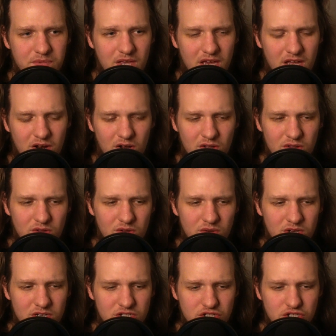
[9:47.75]
And although
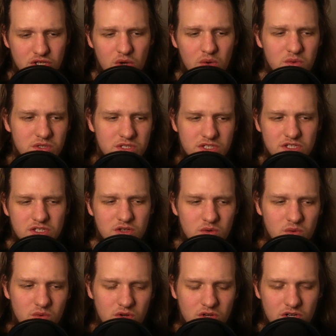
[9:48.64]
his show is
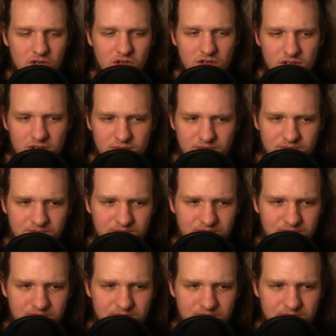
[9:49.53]
still good,